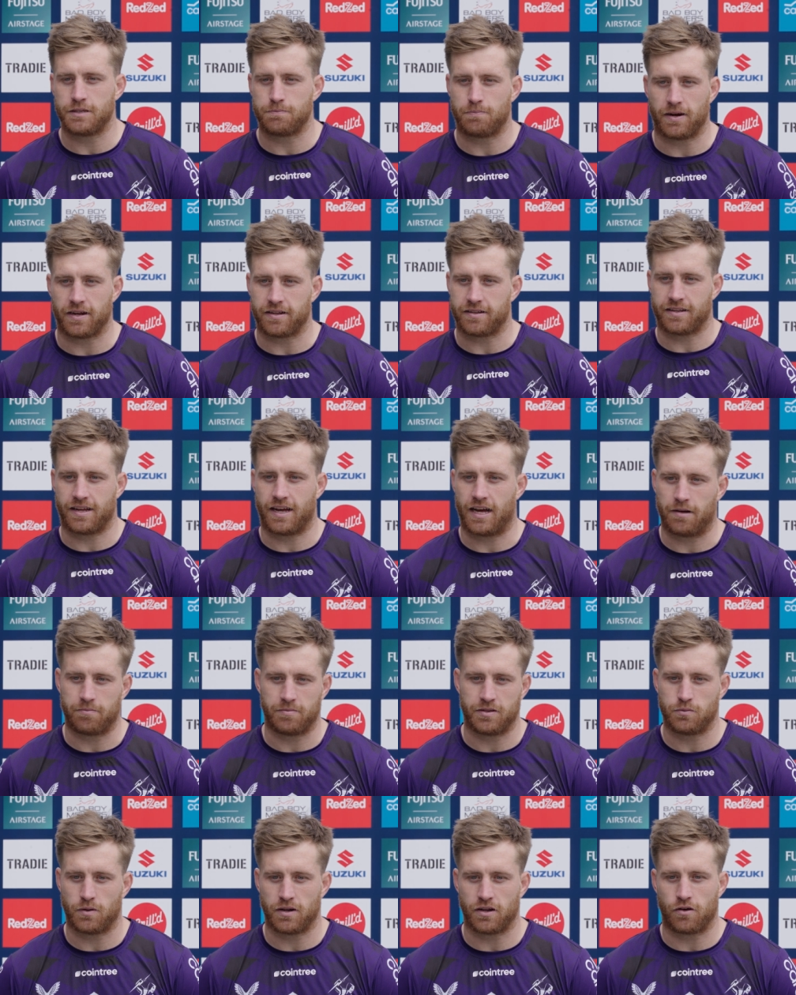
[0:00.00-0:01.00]
is, but
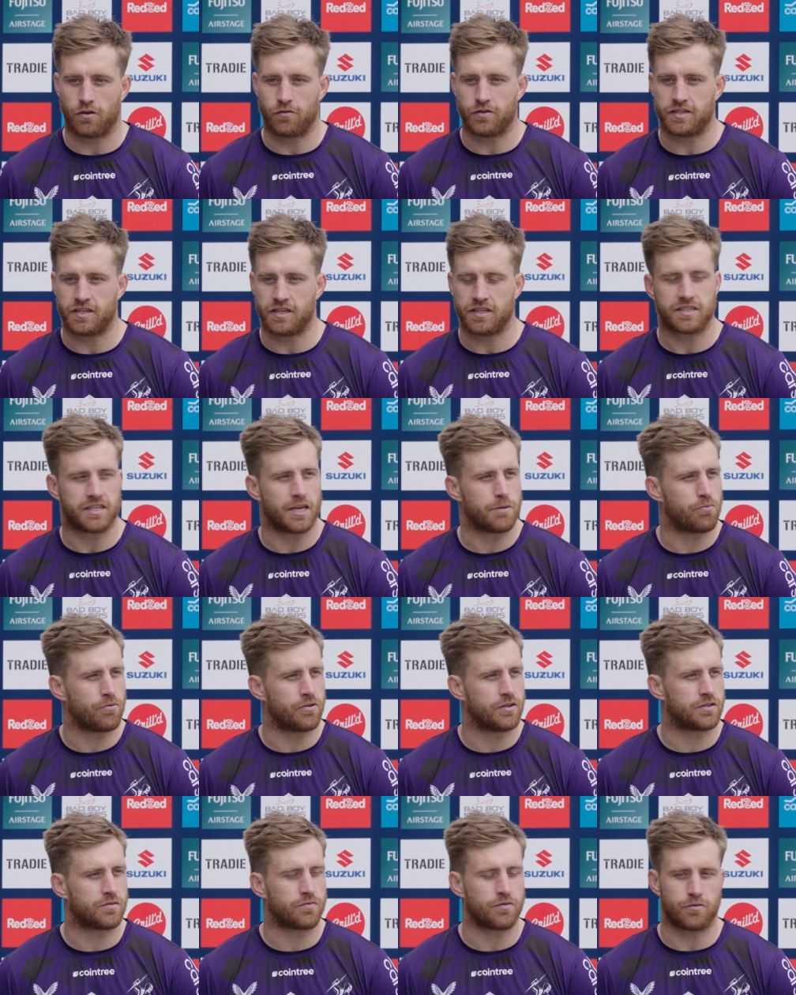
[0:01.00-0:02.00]
he's won, obviously,
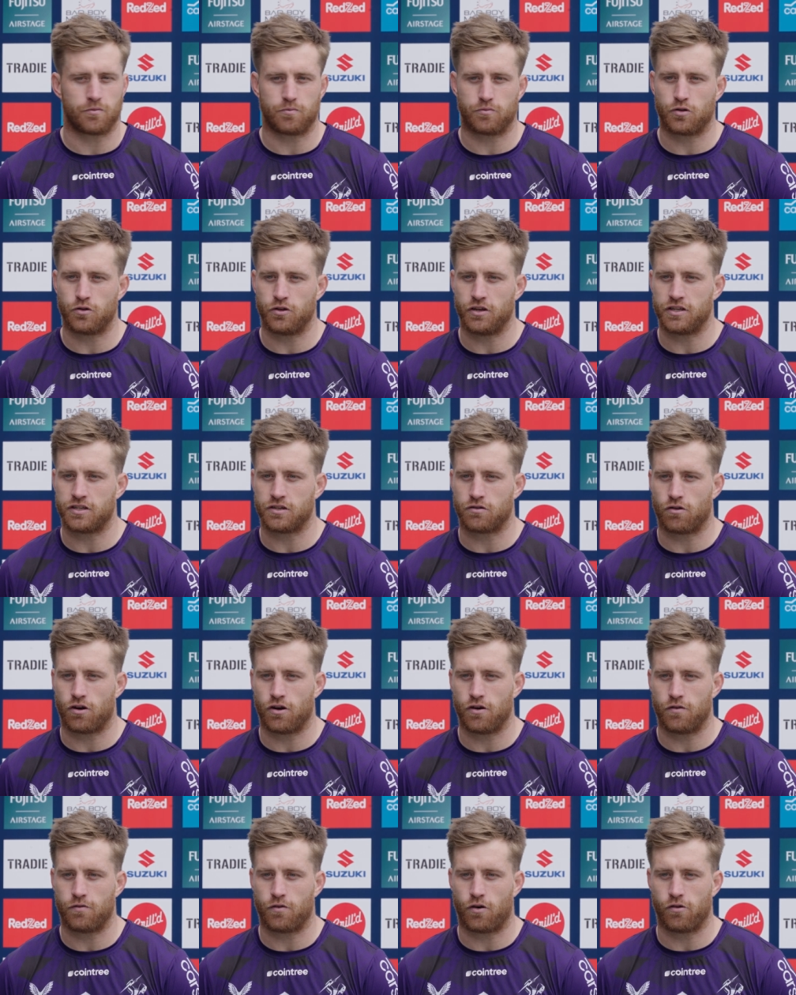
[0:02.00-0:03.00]
Skipper's 2 years in a
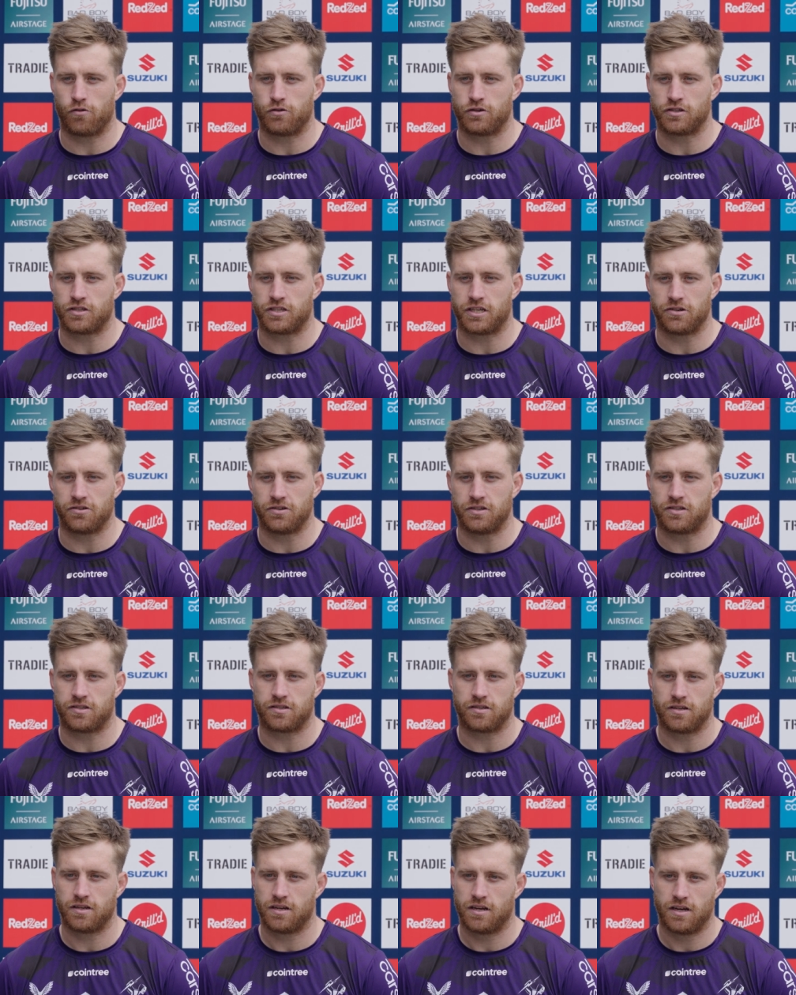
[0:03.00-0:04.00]
row of Origin Series.